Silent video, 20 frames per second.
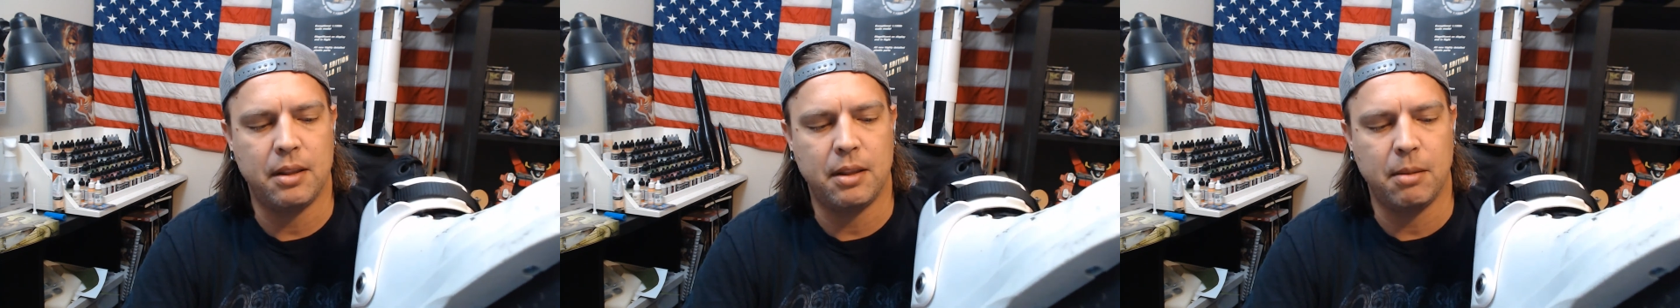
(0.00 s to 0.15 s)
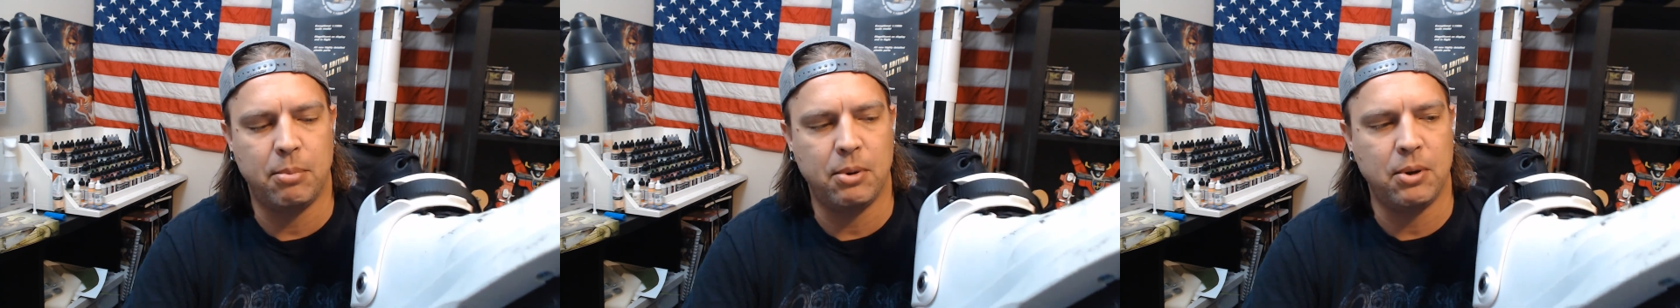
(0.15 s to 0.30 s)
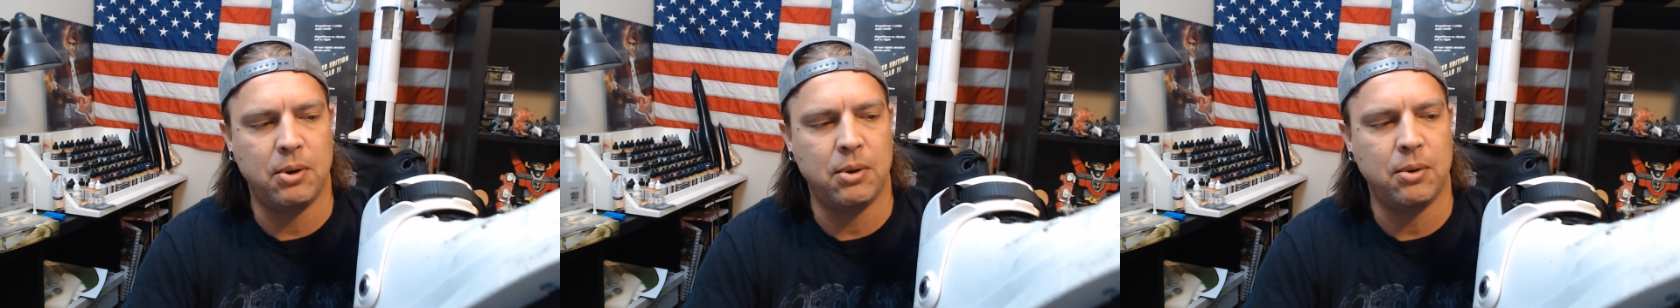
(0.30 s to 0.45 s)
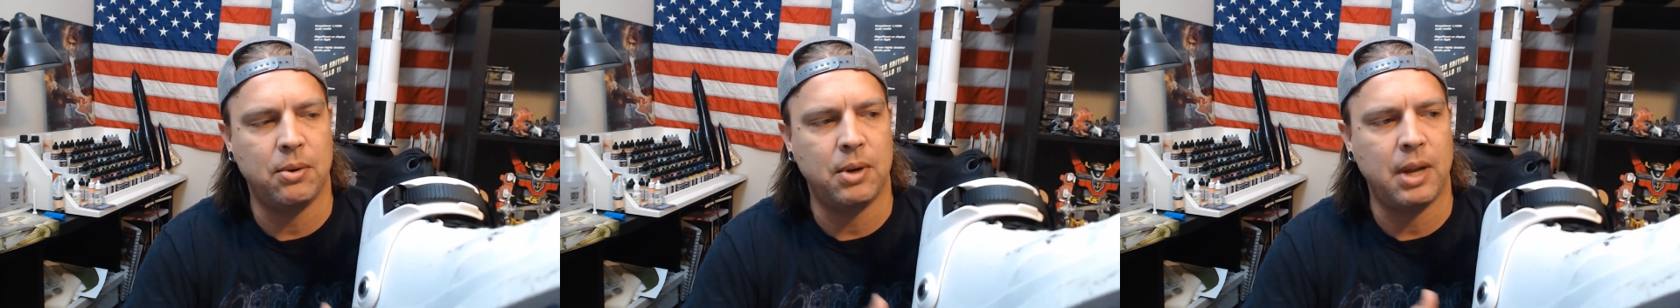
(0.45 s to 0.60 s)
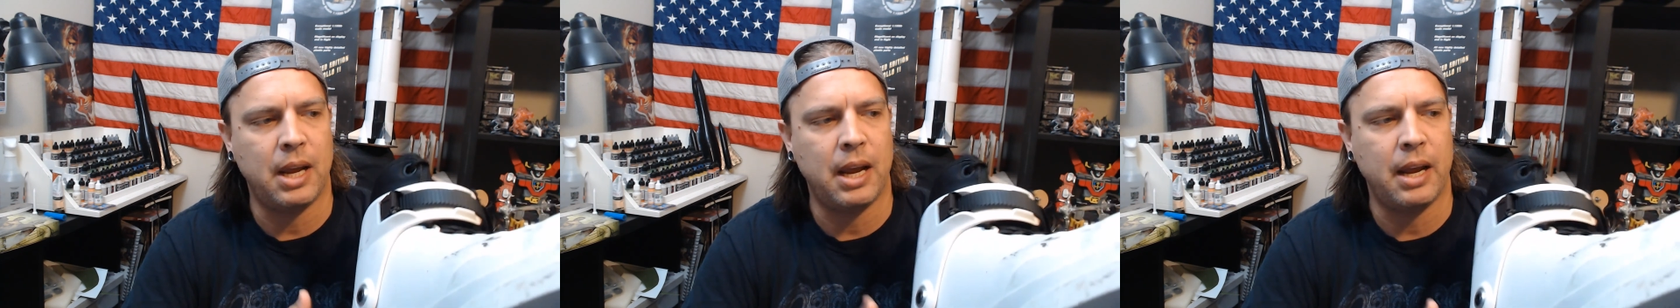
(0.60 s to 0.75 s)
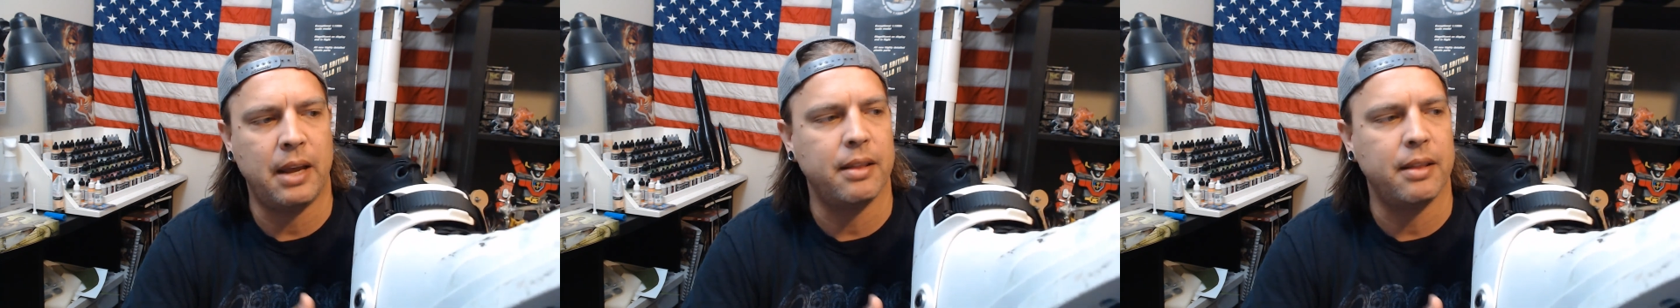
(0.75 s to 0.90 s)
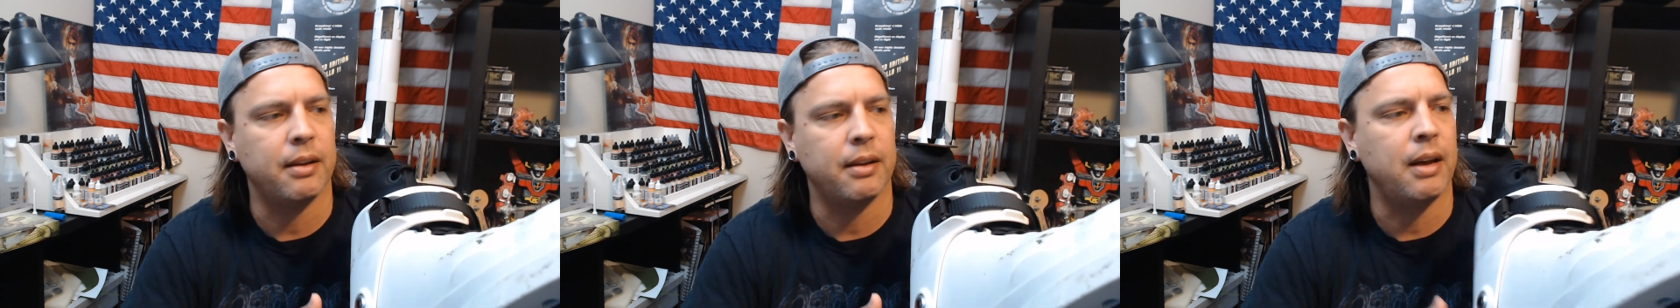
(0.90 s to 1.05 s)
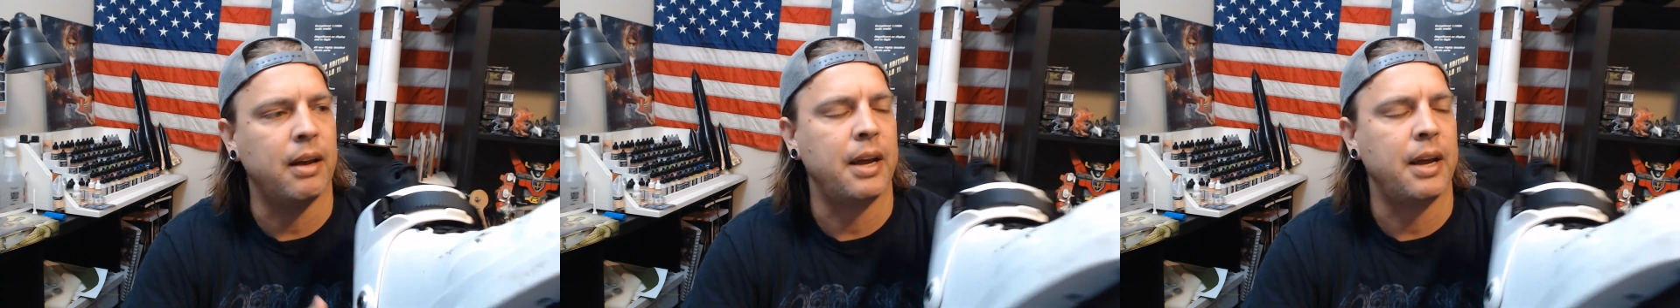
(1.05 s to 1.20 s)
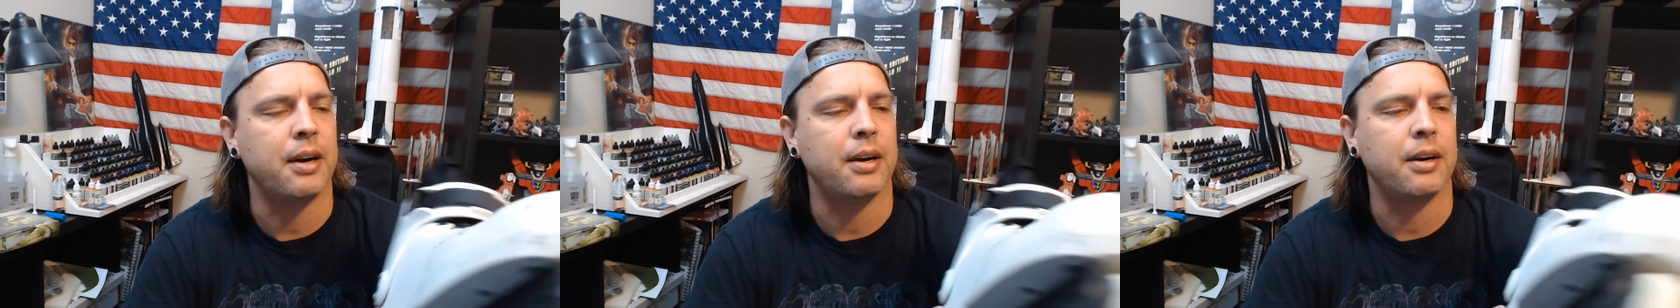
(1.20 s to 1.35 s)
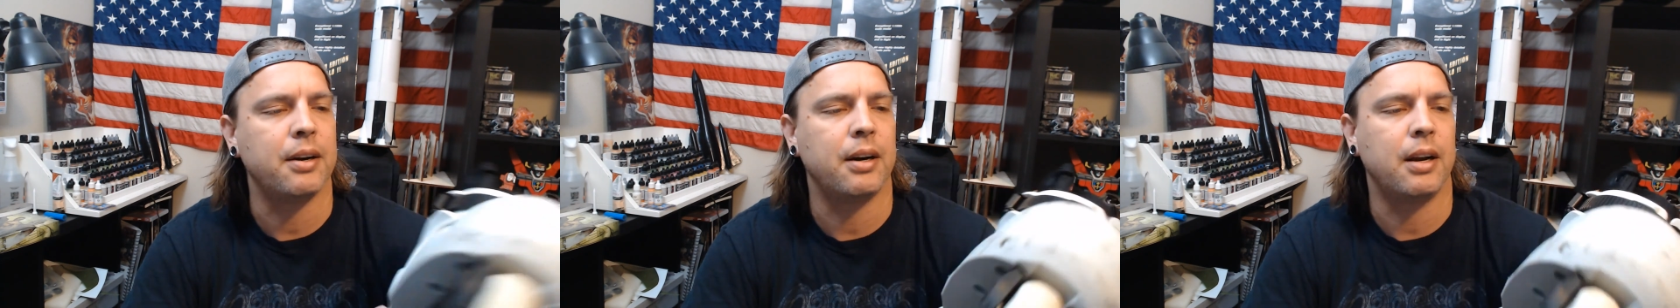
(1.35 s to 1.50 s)
the boot and the
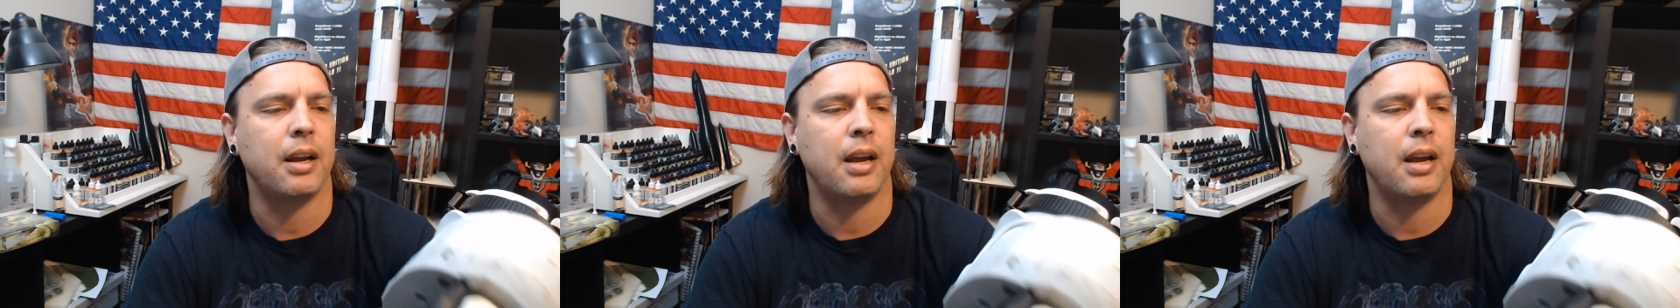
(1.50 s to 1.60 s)
liner,